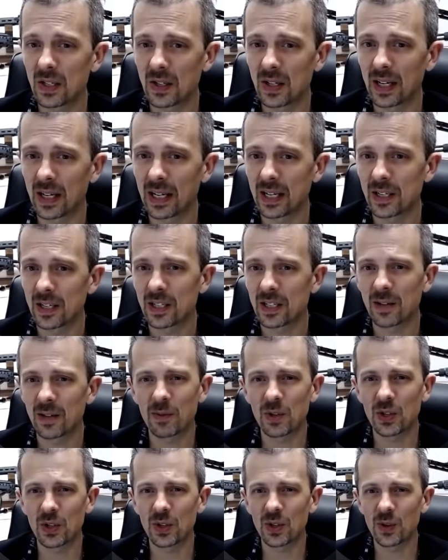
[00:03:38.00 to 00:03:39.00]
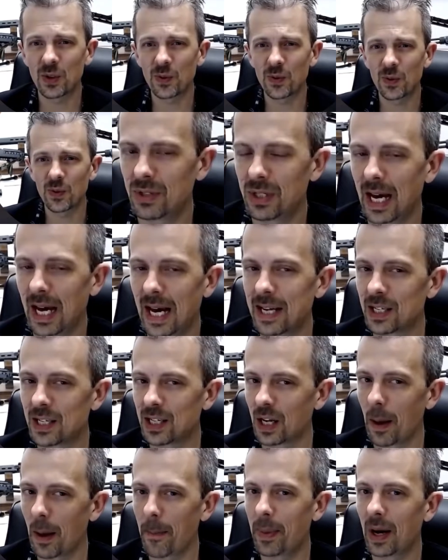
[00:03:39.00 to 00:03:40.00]
thing is some sort of
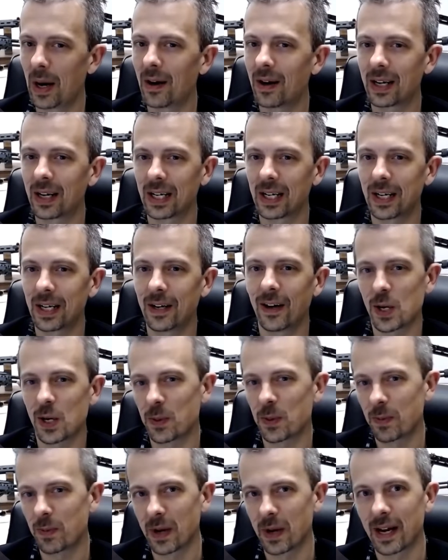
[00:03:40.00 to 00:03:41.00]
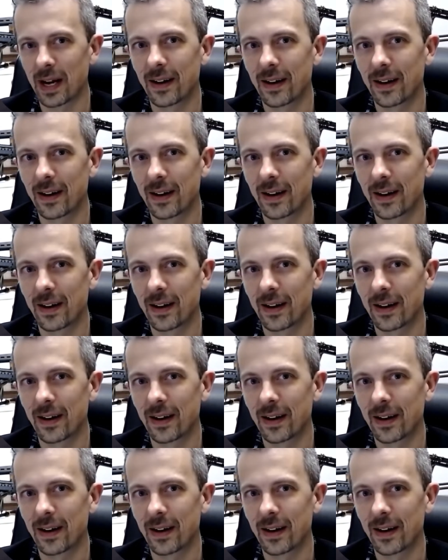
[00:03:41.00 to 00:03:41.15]
Tesla punk nightmare.